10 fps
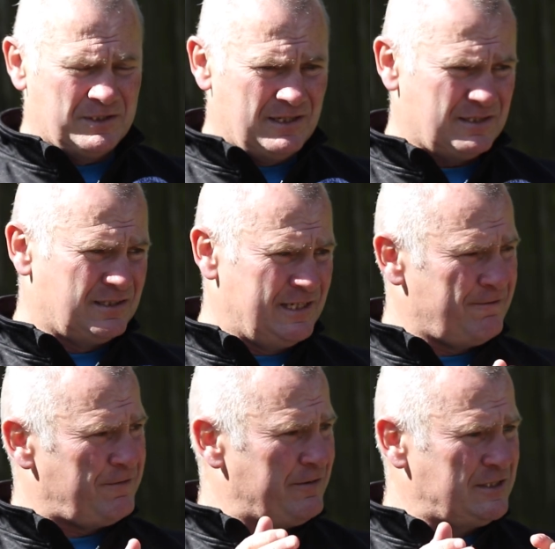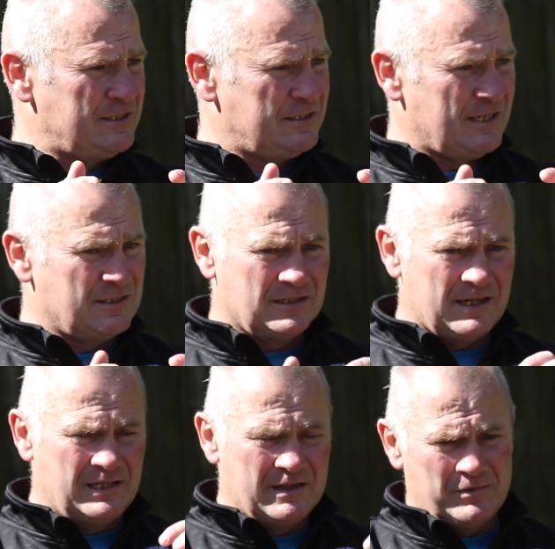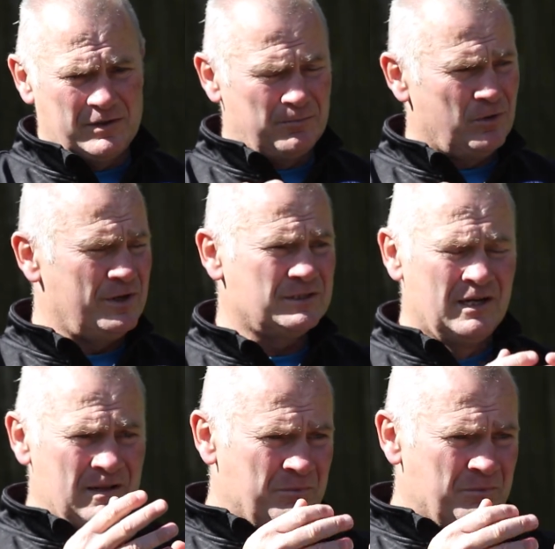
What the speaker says: So listen, take 5 season tickets and can you give them to your employers?